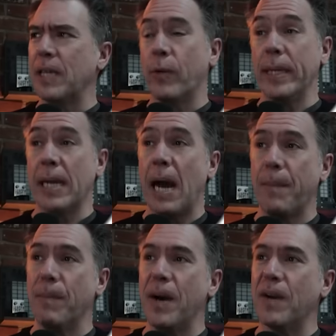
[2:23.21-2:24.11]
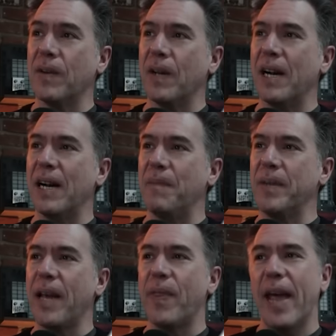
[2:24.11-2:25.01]
is the Grace Hopper model, um,
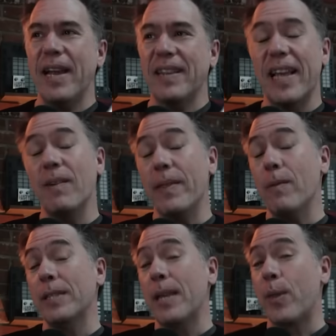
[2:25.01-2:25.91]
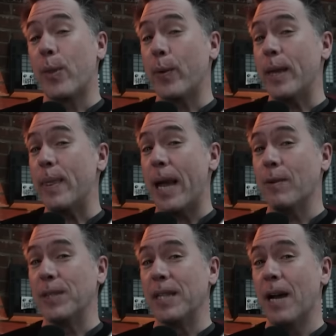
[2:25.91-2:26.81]
yeah, that that that was like thirty
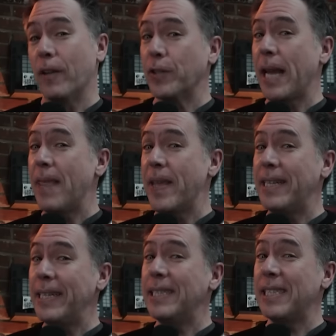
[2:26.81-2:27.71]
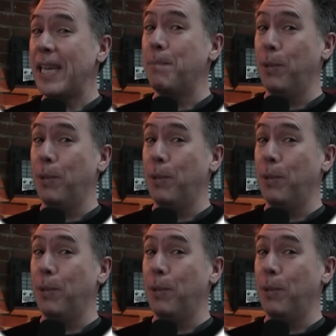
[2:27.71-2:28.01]
thousand dollars, and they did say say